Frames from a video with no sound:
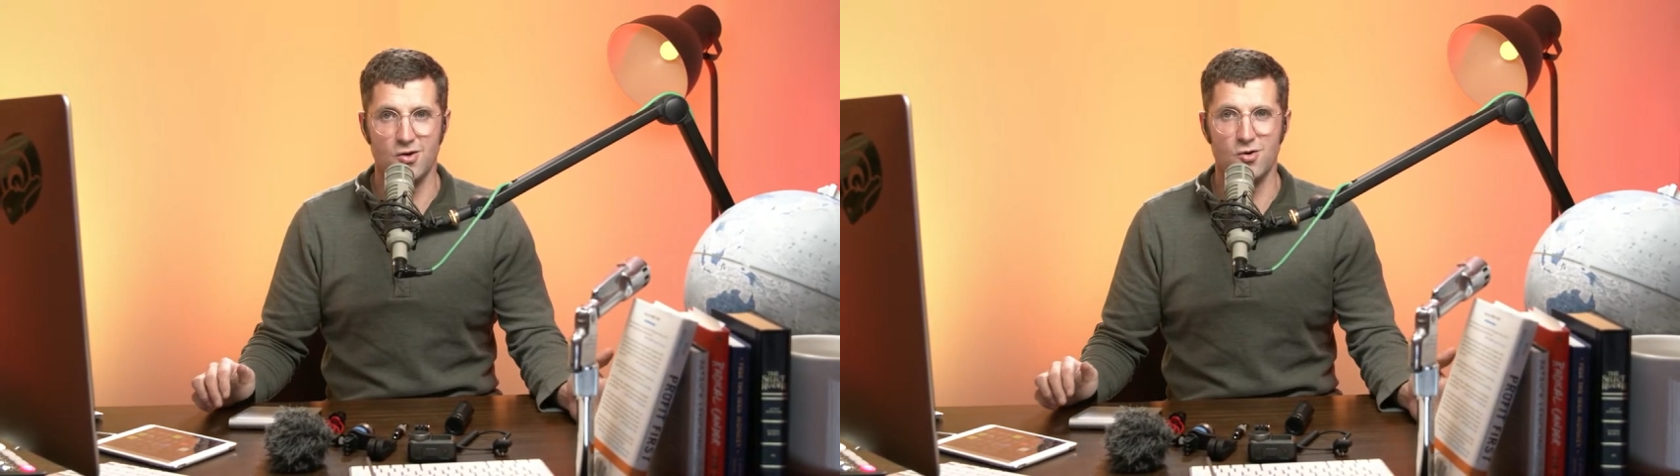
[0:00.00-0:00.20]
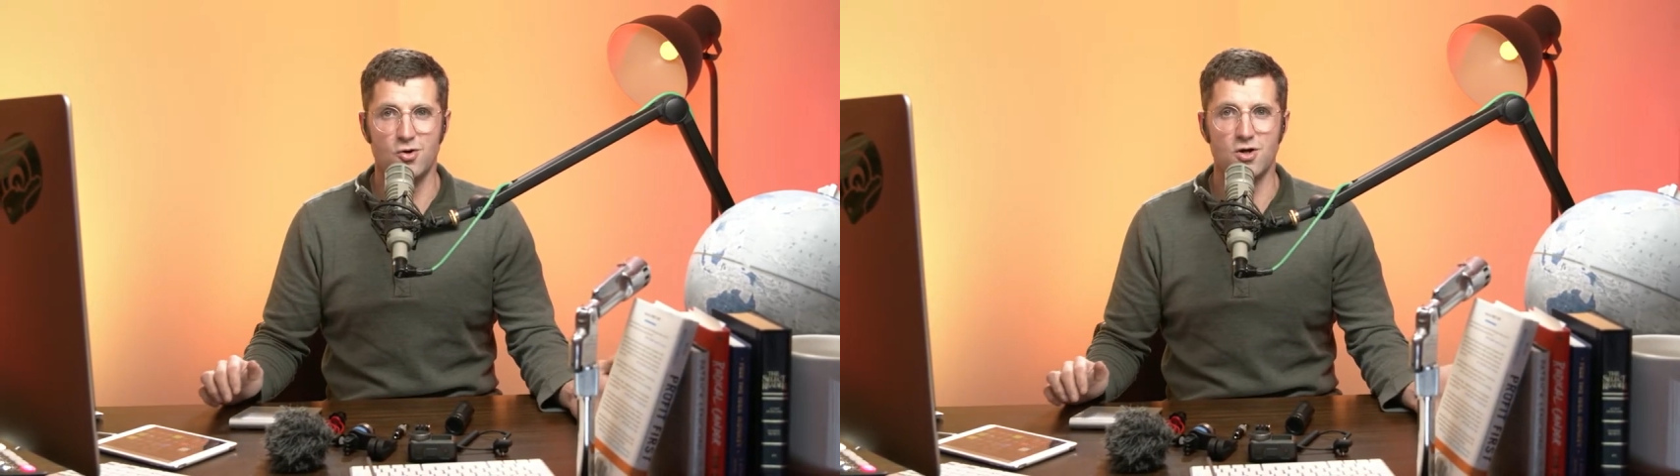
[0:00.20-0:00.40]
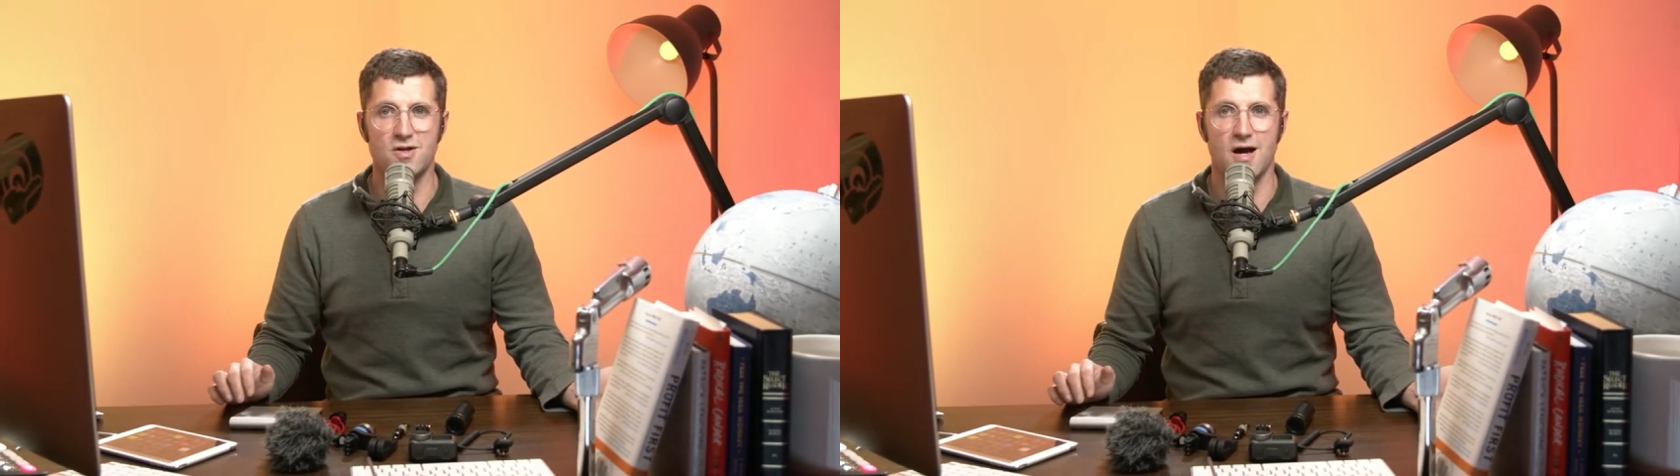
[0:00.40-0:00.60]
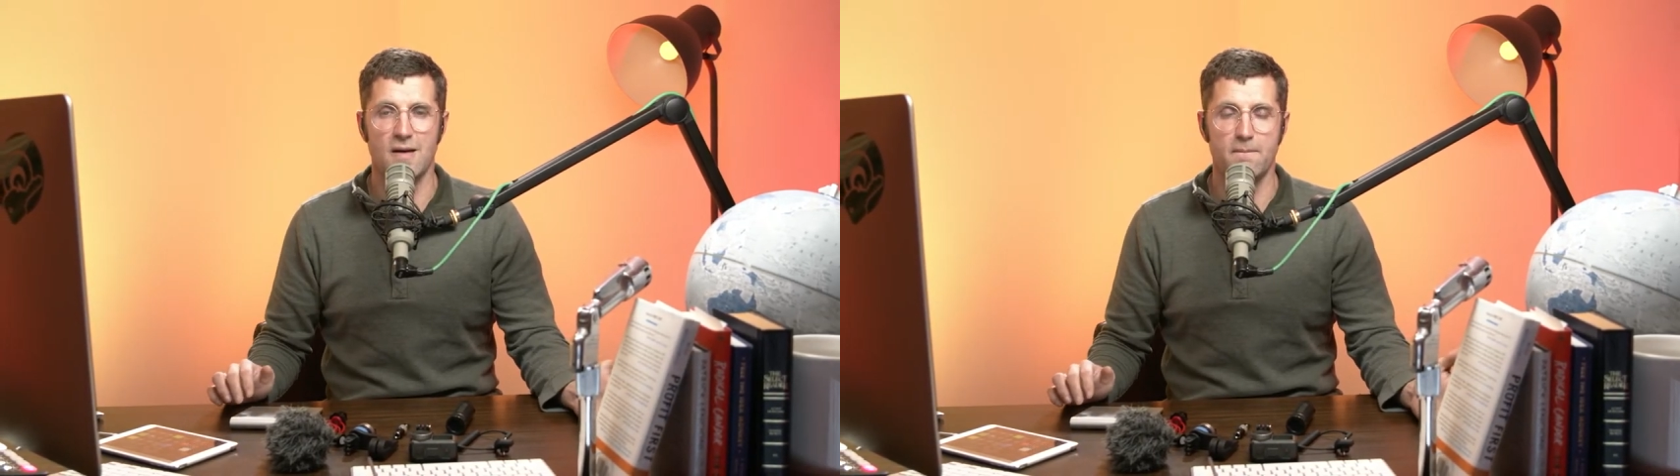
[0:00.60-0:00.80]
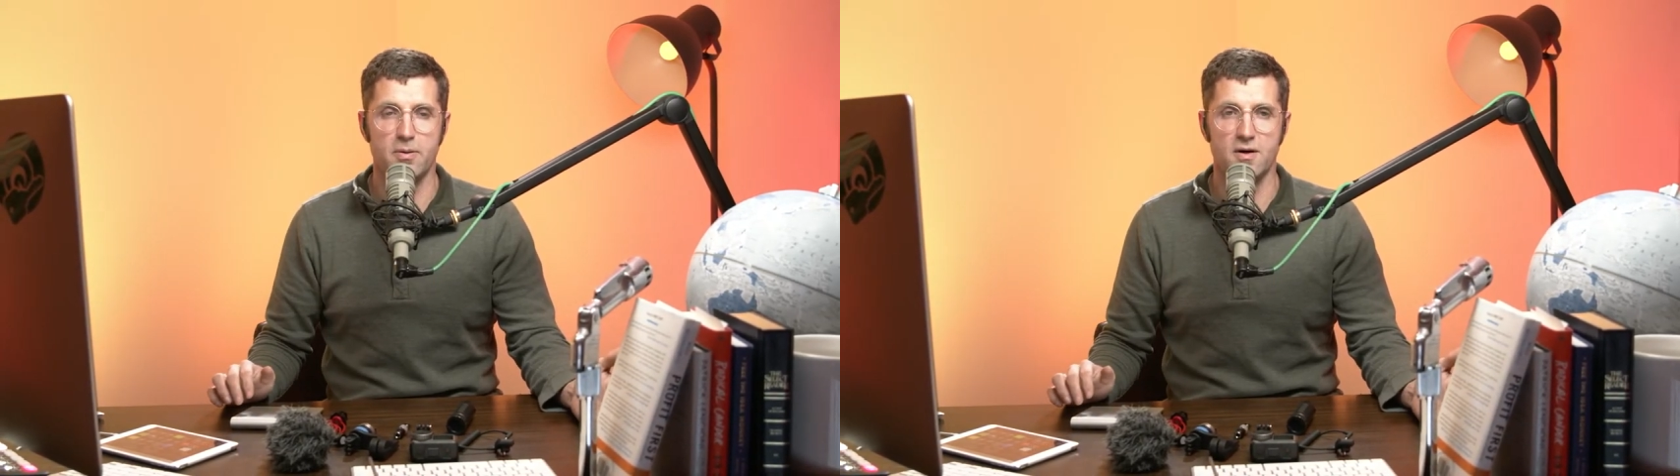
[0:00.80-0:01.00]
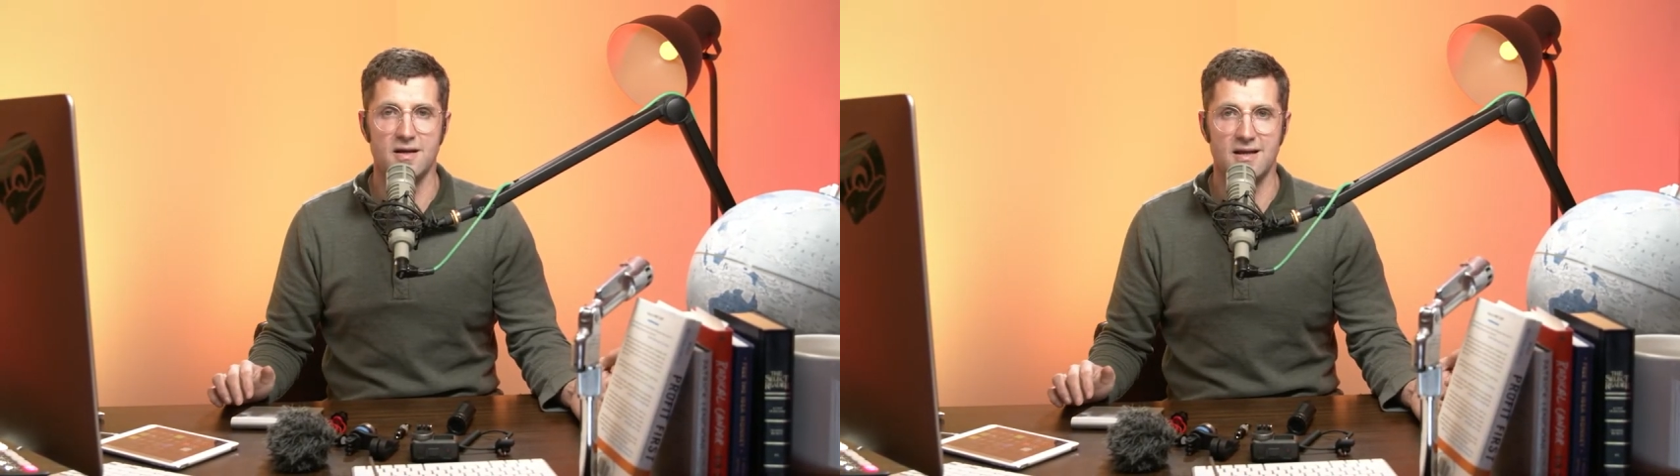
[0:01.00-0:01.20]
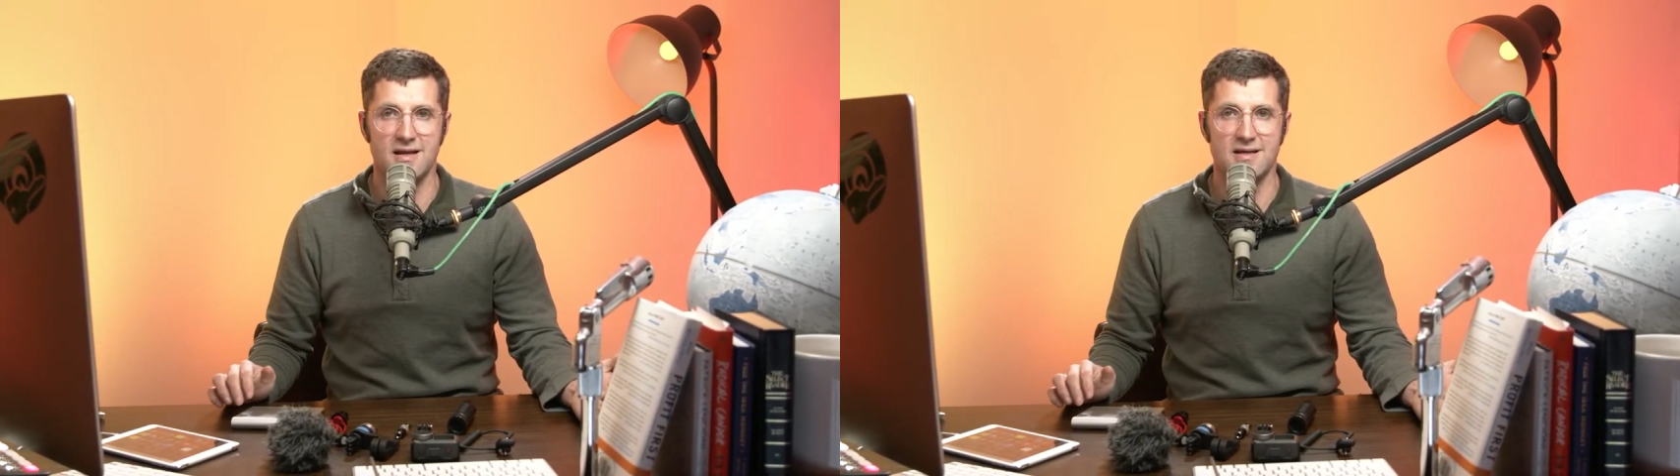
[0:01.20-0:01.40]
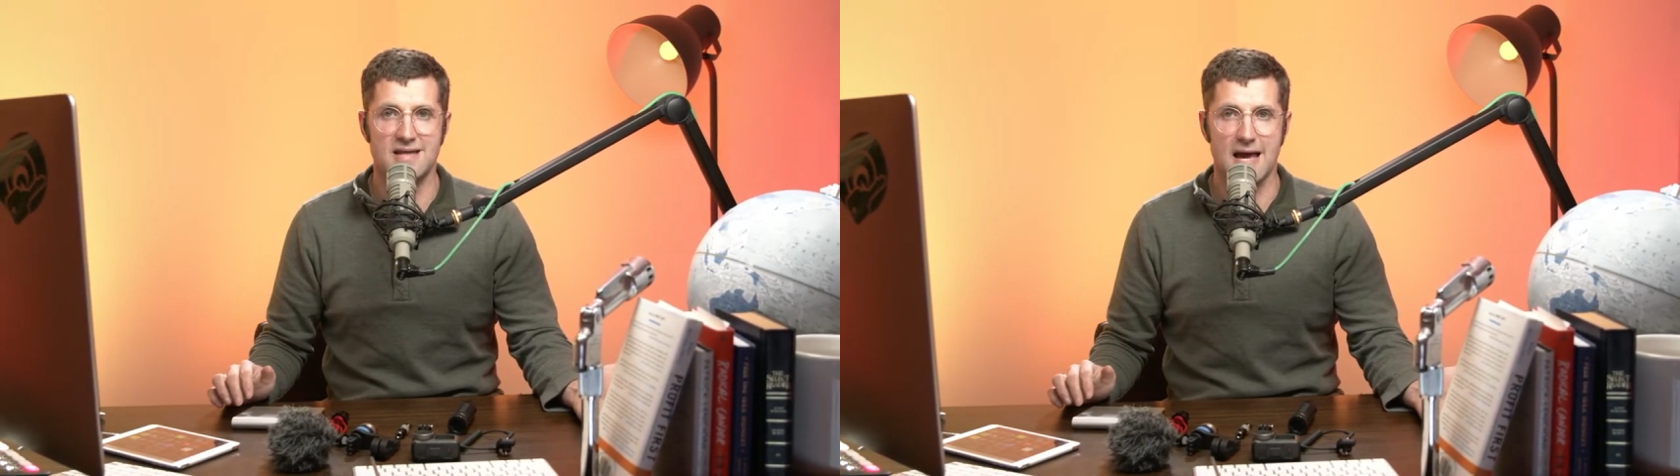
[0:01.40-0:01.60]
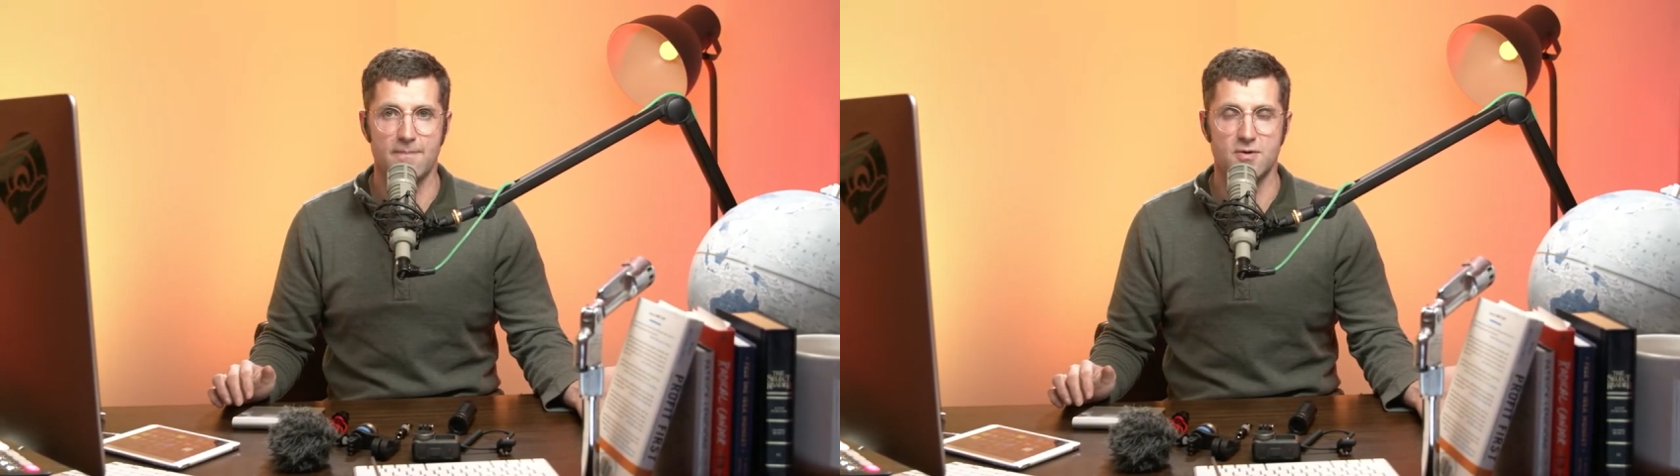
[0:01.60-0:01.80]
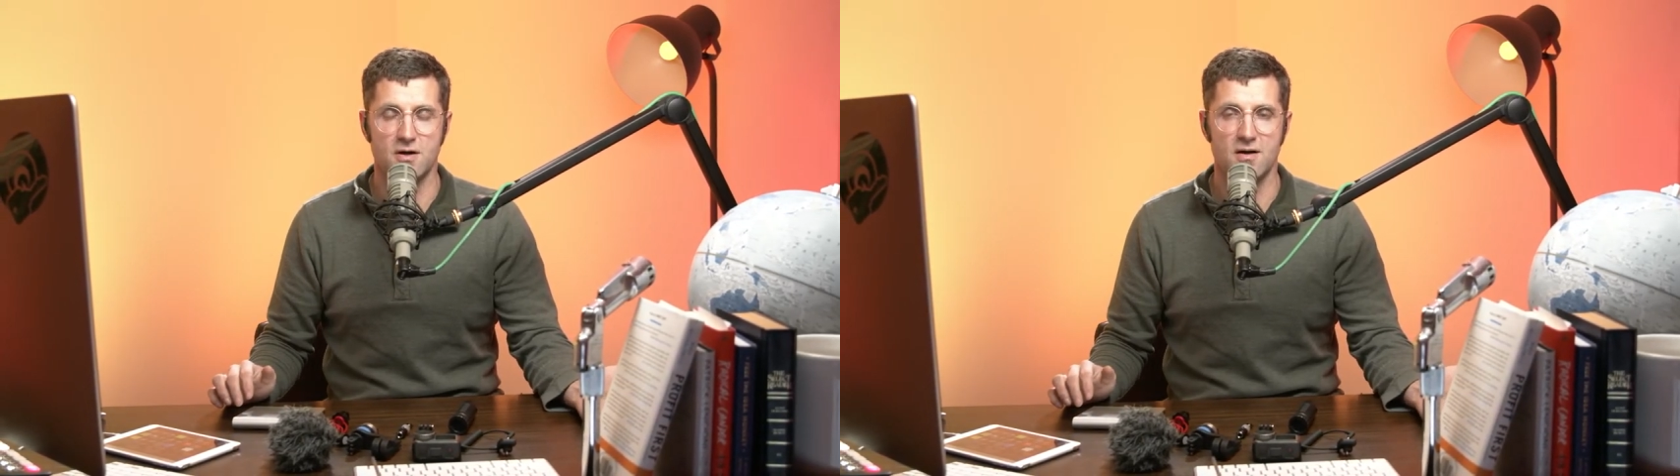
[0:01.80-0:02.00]
You could not put any
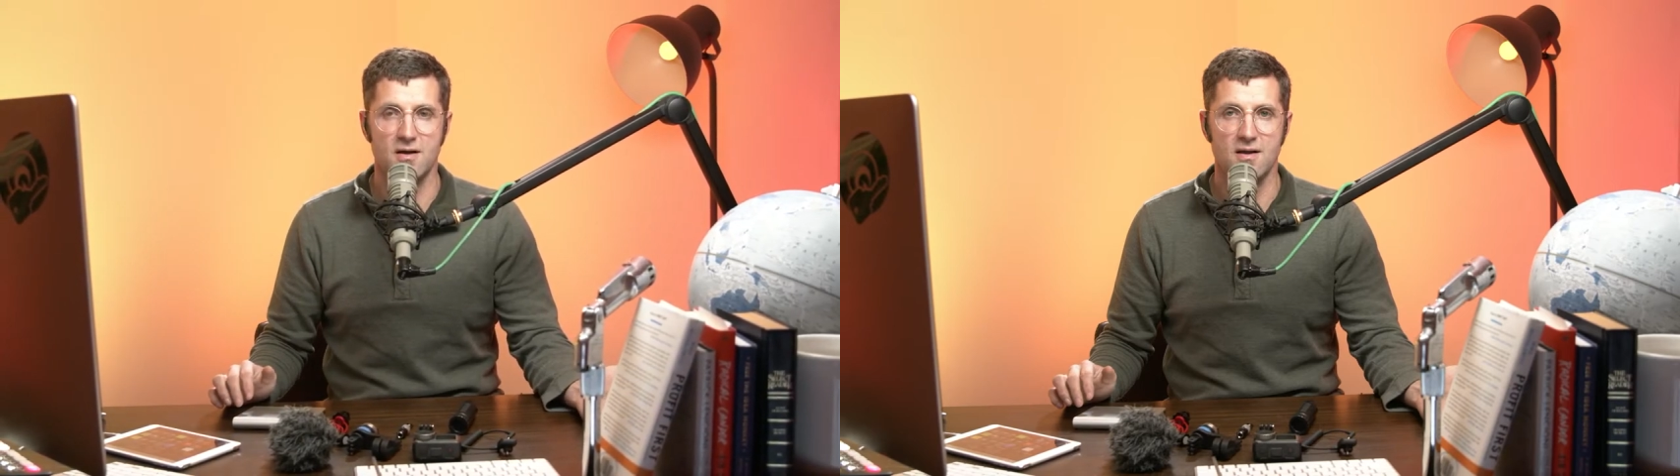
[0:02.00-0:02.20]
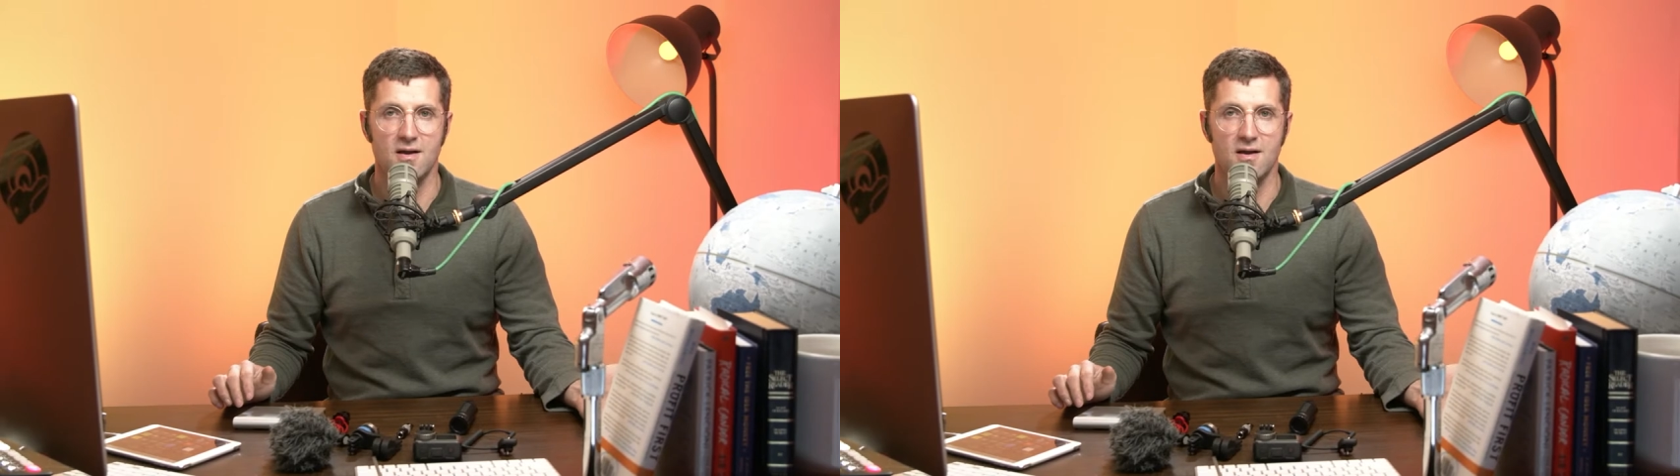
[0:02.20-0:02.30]
adapter.